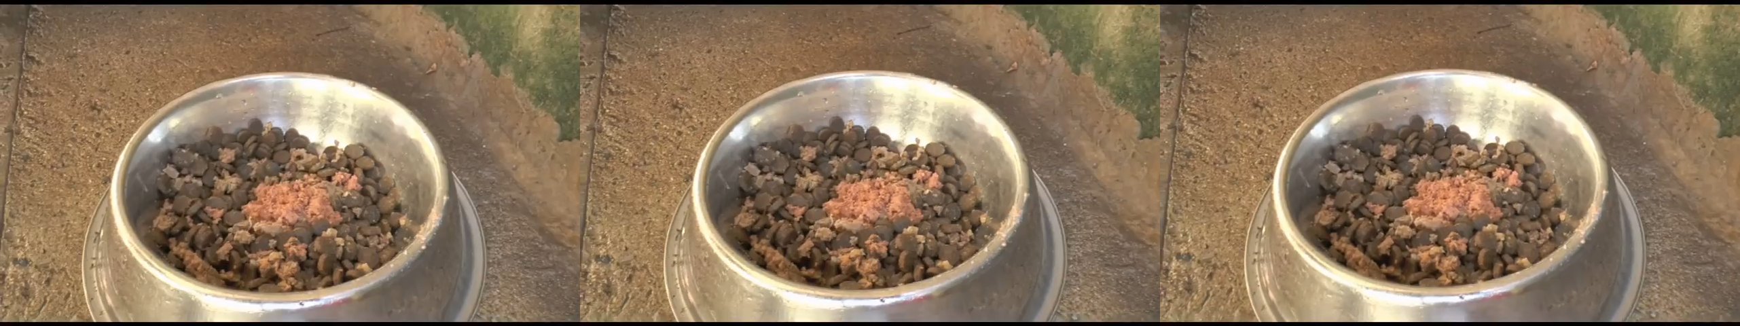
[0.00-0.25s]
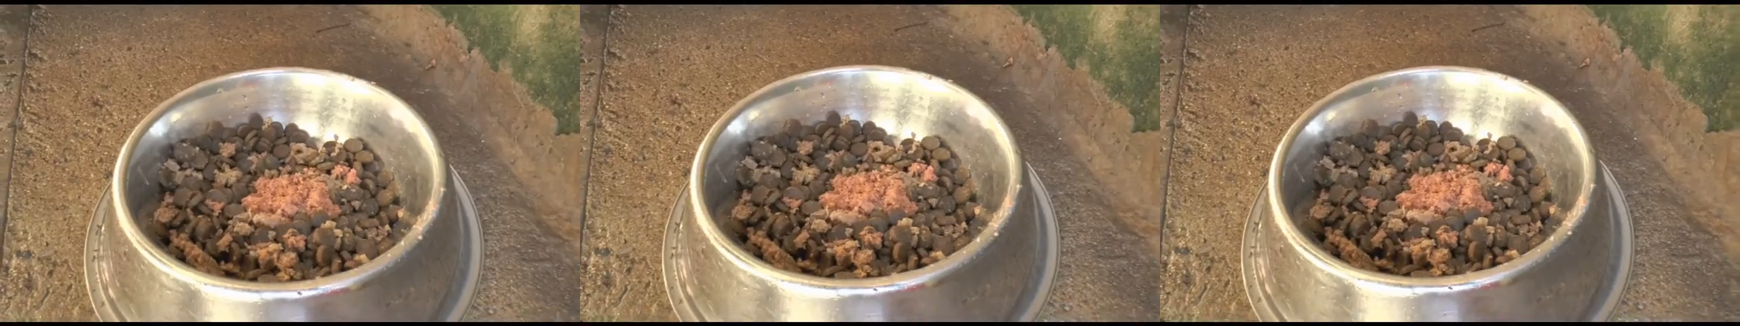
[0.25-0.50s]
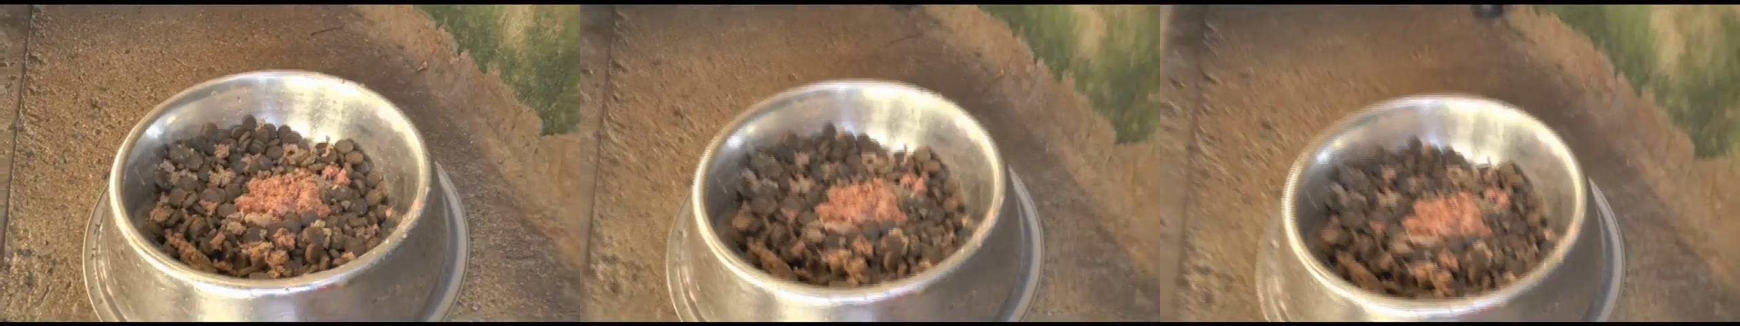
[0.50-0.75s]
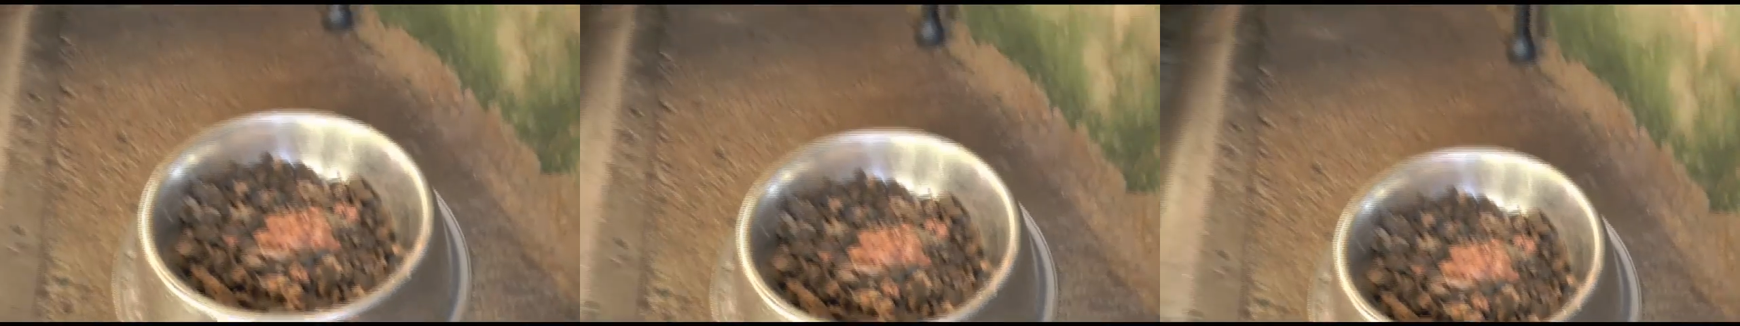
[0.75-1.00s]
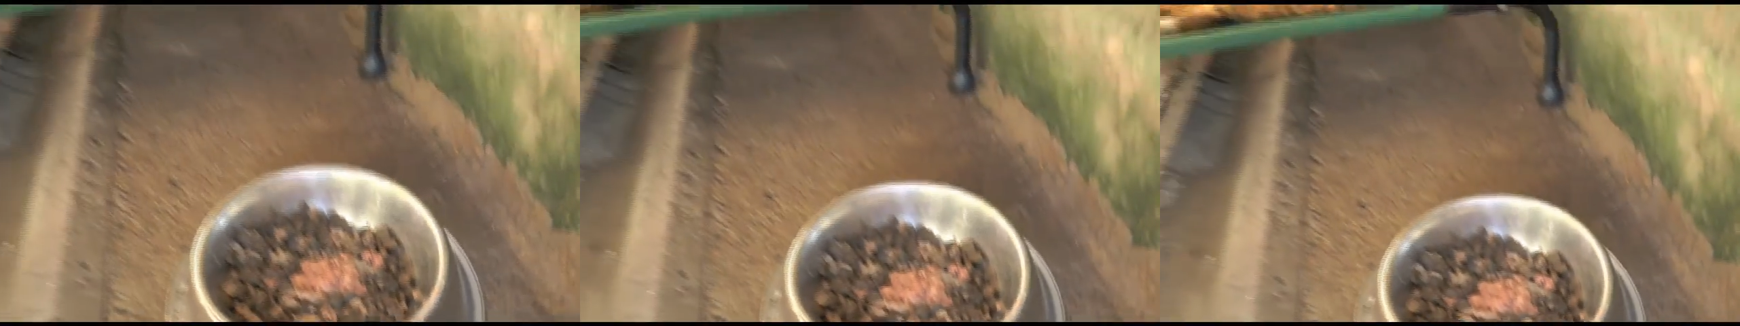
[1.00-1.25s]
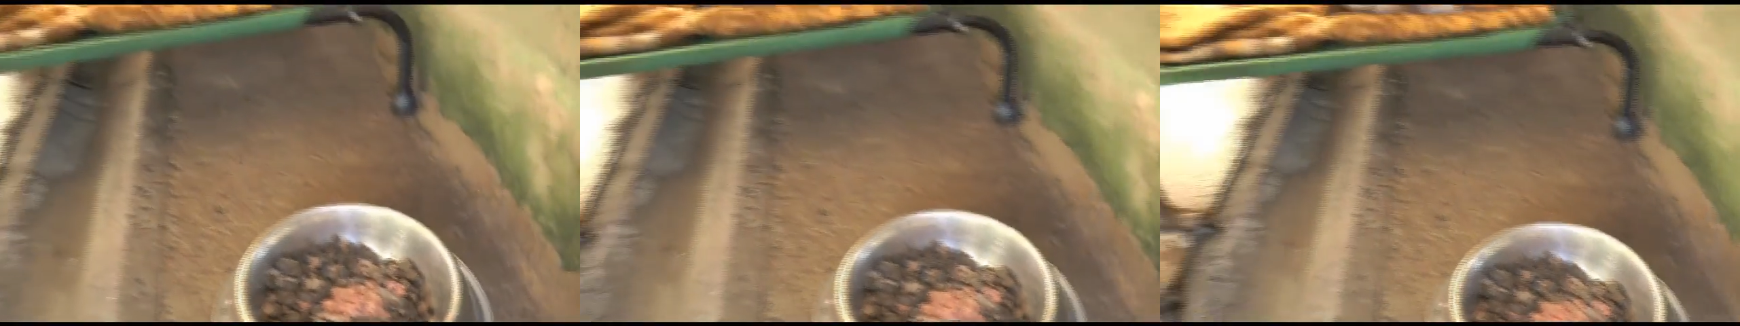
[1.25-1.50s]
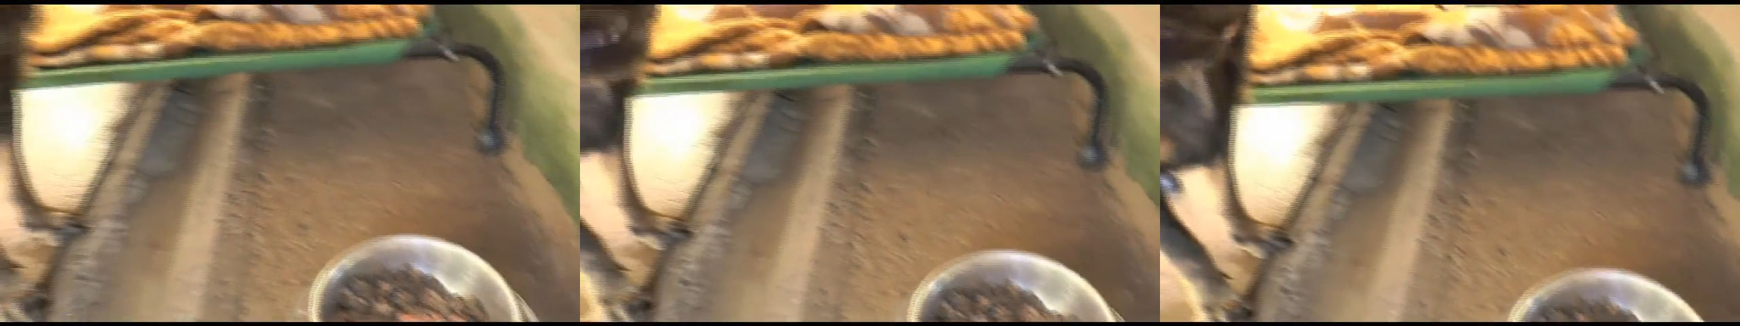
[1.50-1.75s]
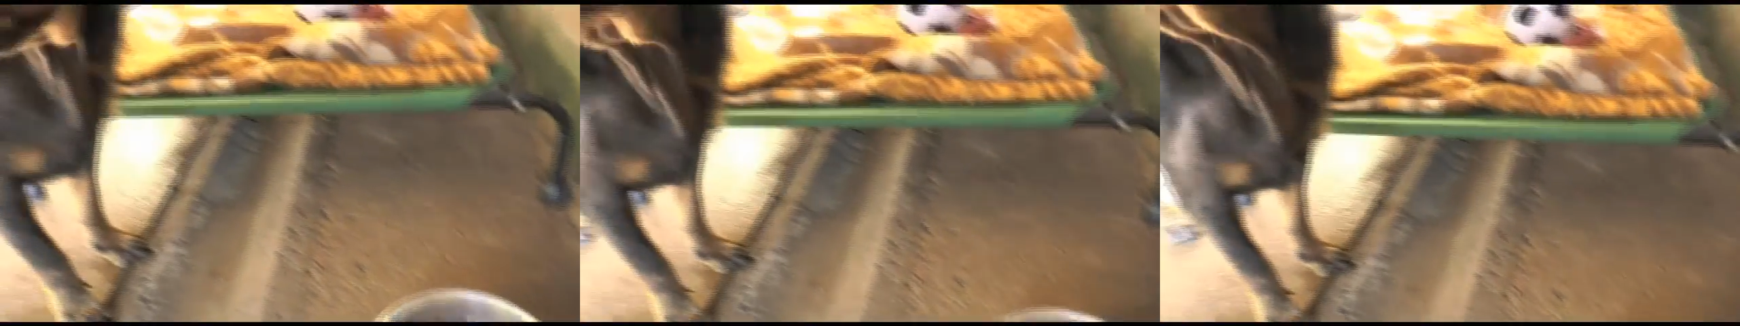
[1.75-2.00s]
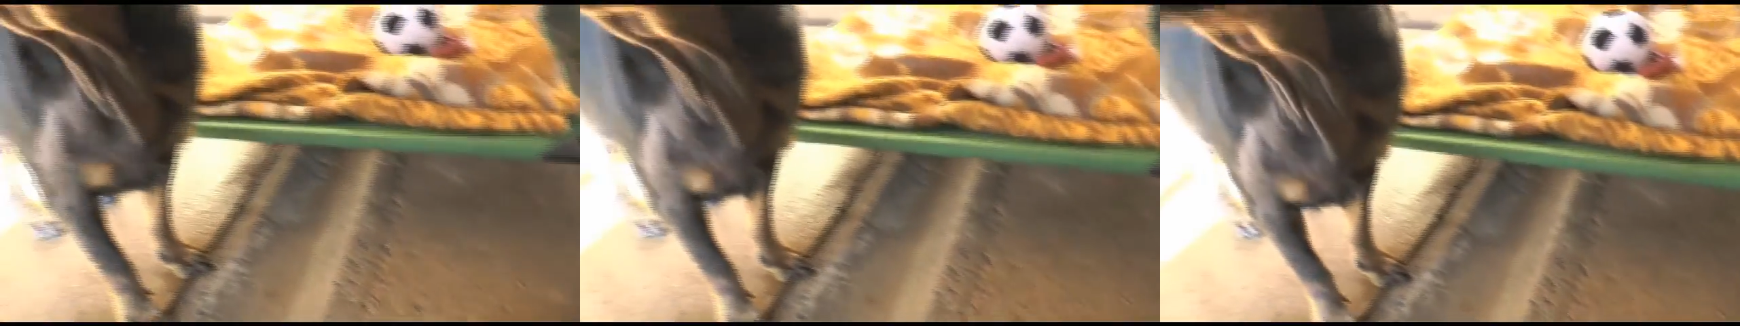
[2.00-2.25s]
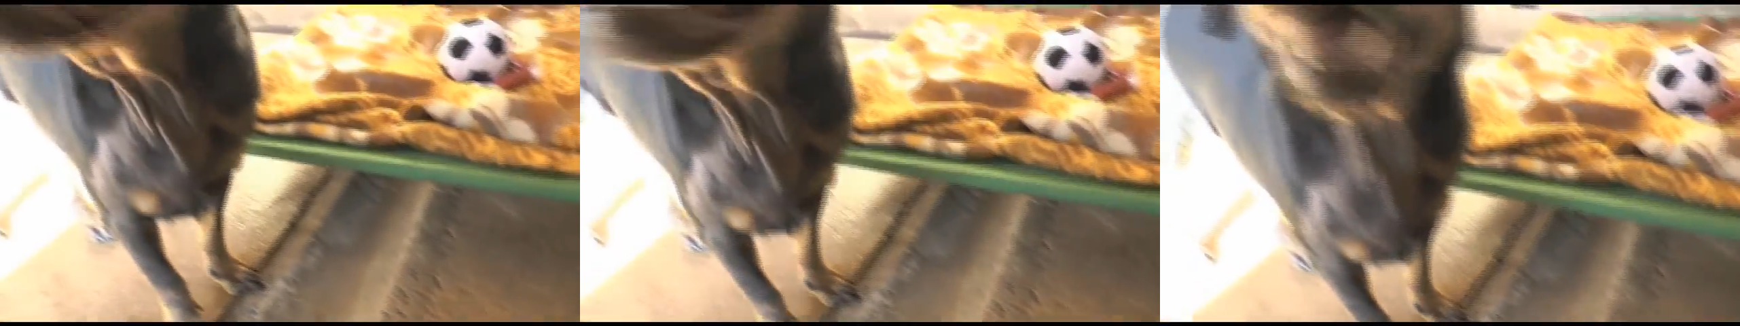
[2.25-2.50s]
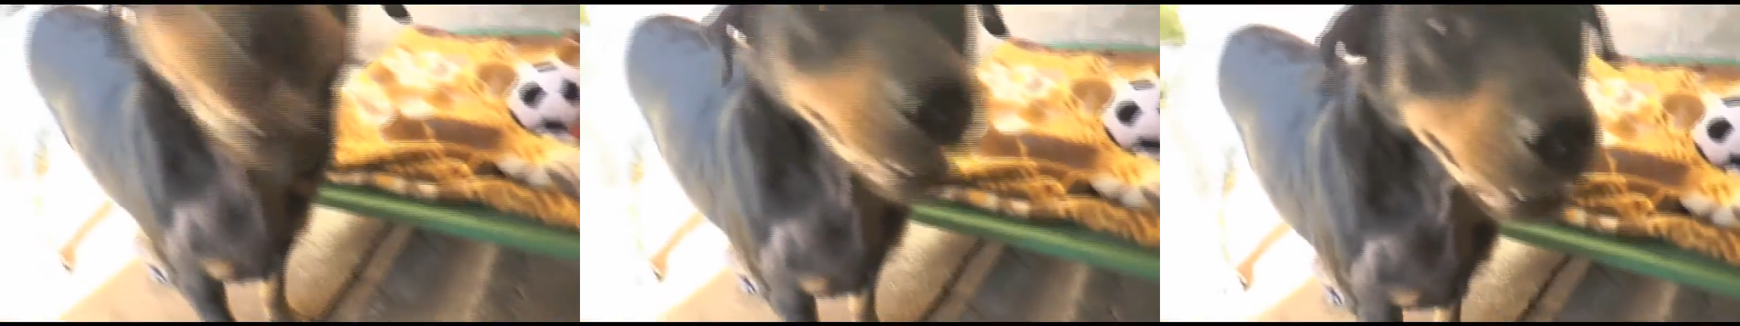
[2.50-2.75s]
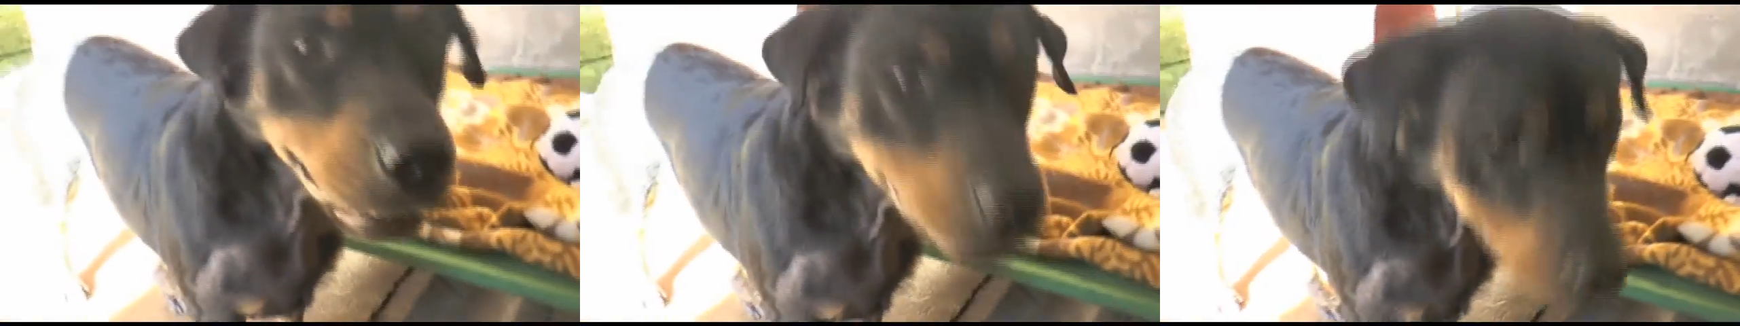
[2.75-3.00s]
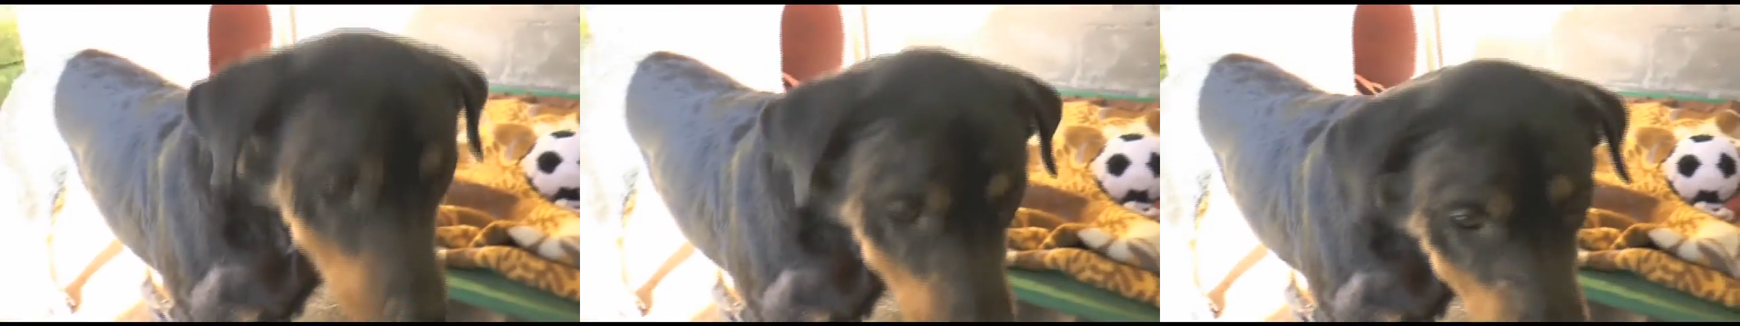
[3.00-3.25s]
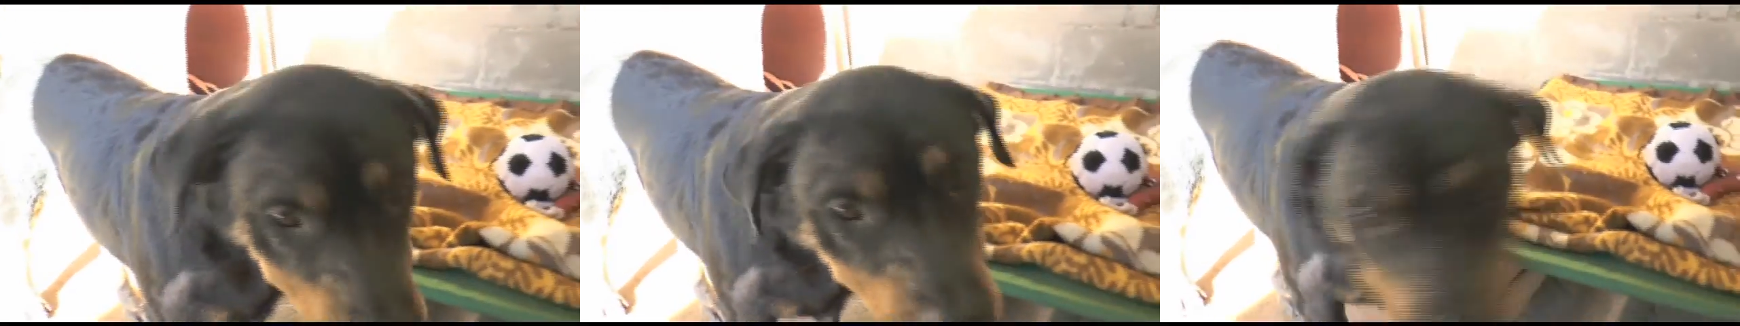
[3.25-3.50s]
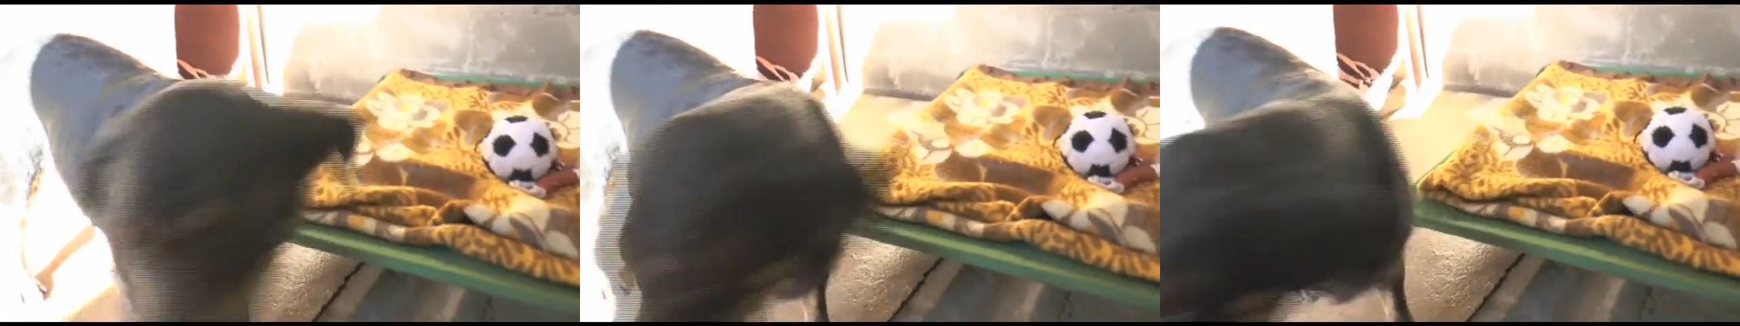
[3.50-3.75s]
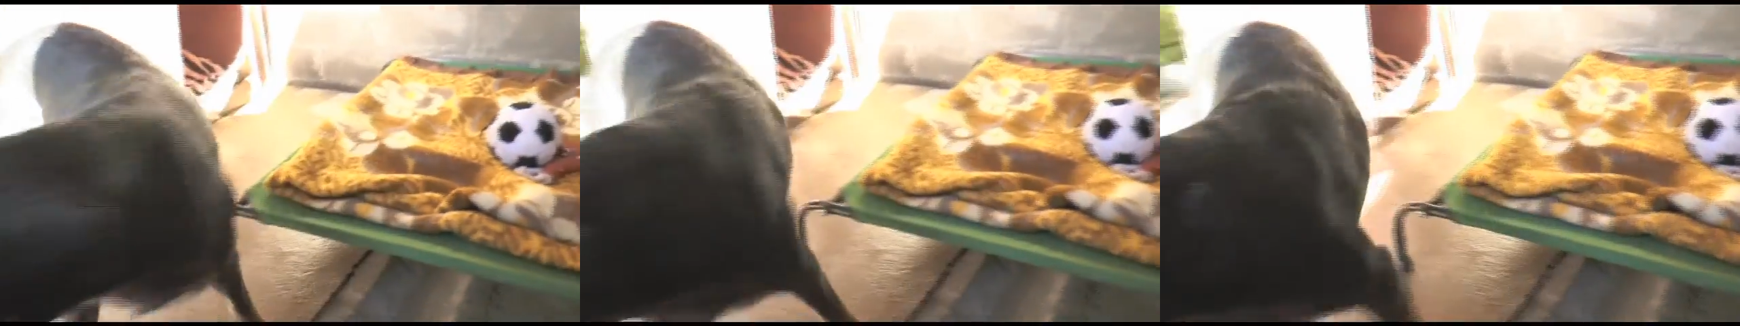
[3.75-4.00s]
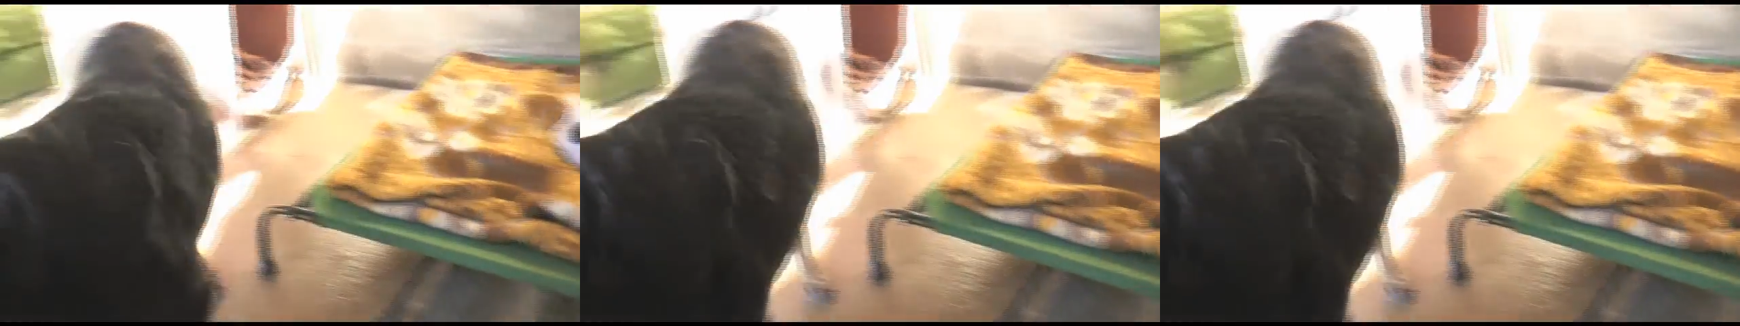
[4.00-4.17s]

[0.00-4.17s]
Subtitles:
[unreadable: no face in view]